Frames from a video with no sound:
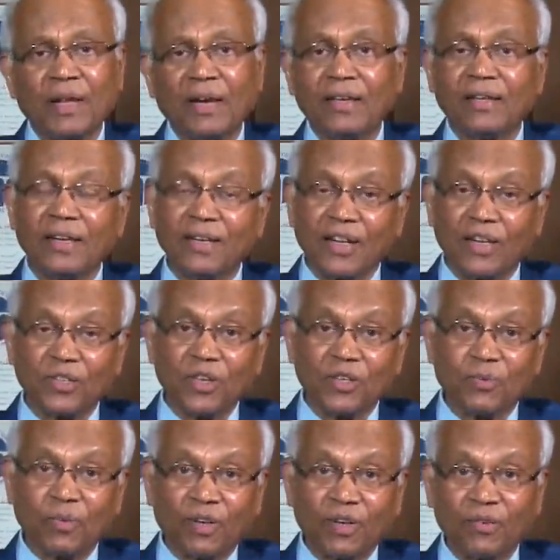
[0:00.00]
It didn't
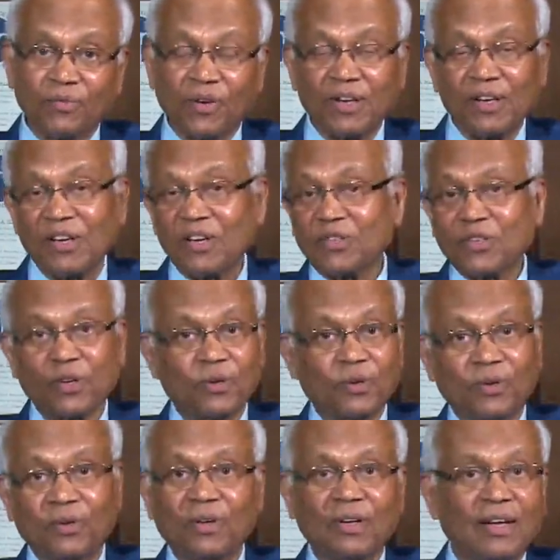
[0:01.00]
exist 45 years
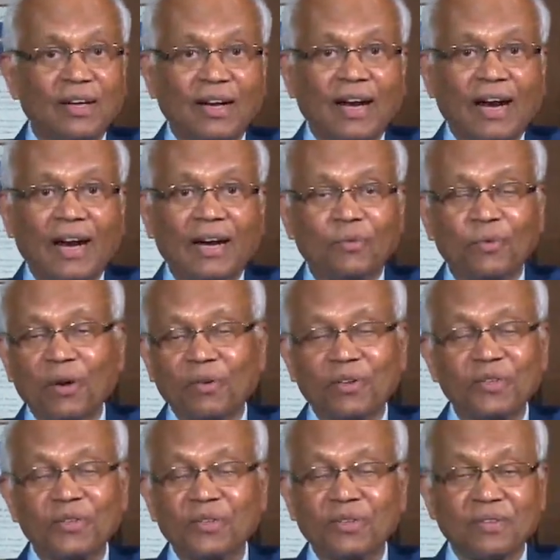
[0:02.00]
ago, and we have
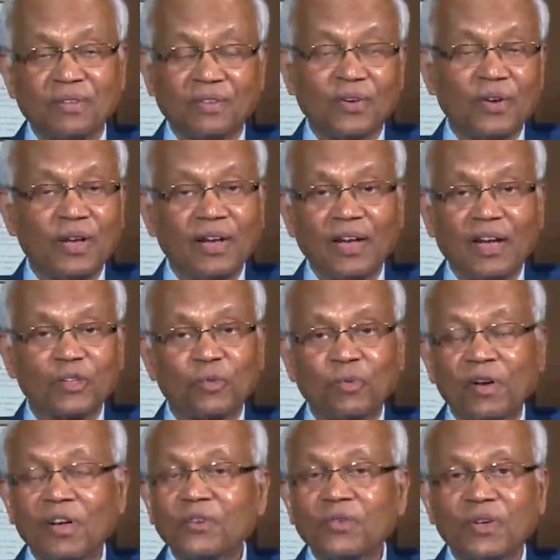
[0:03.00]
risen really
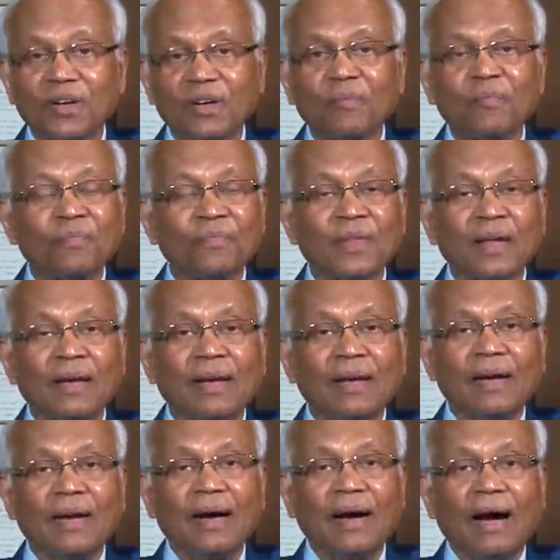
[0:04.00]
exponentially.
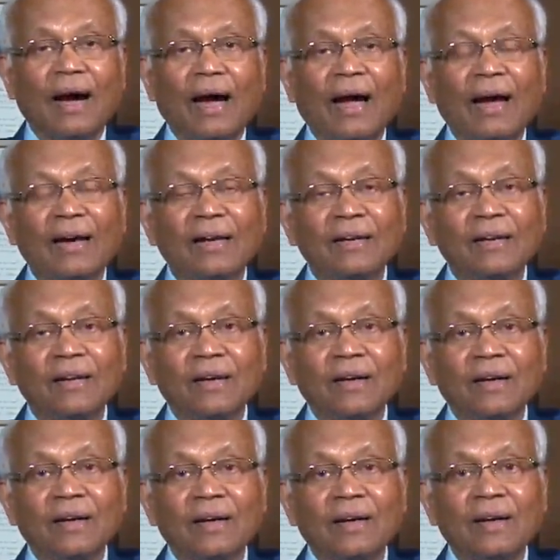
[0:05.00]
And
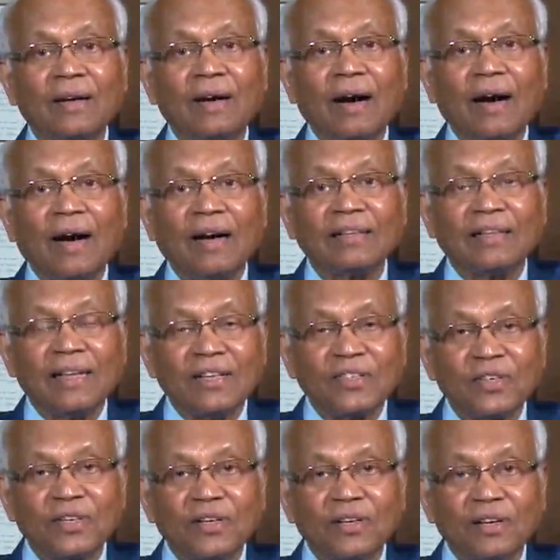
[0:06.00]
there
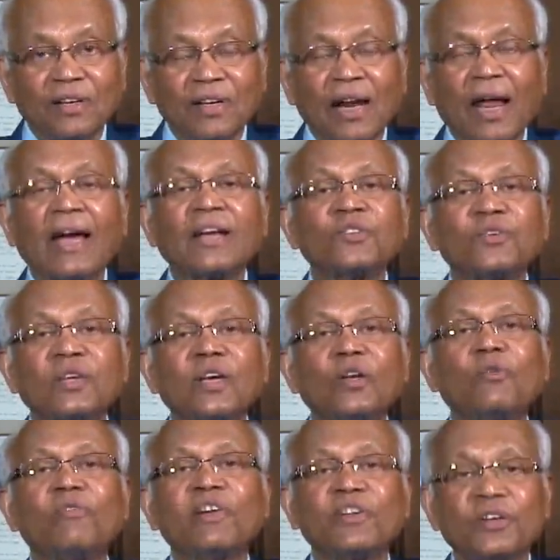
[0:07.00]
is a Reliance
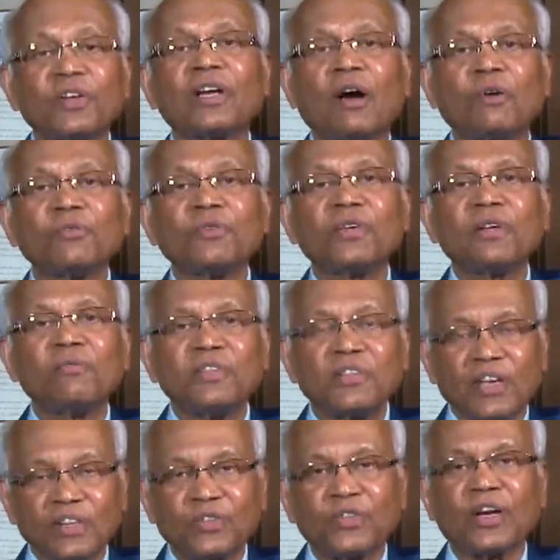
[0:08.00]
Innovation Council, which
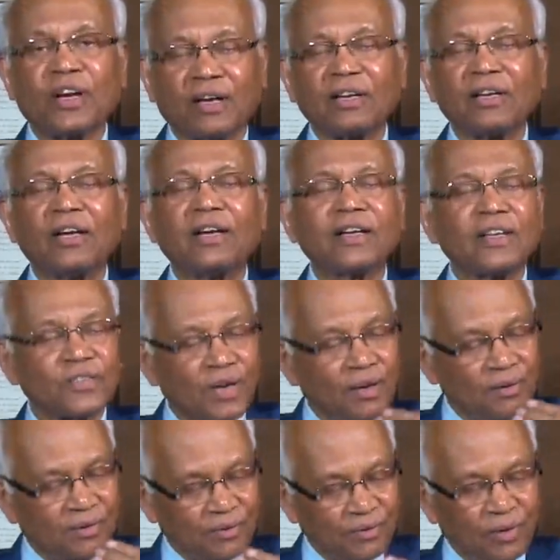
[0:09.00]
I chair. It has
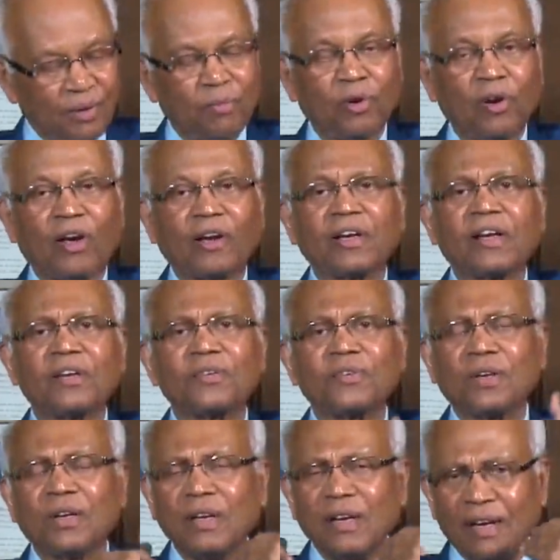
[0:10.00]
Nobel
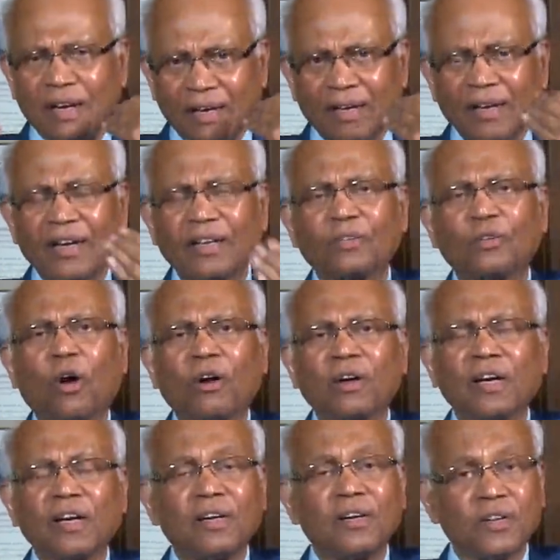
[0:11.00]
laureates, great
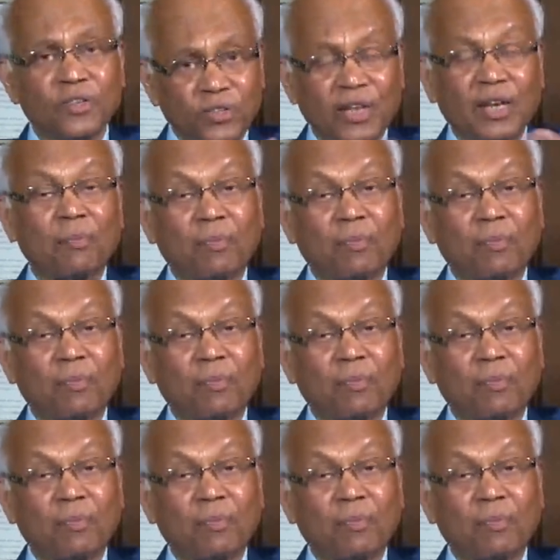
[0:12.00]
thought leaders. C.K.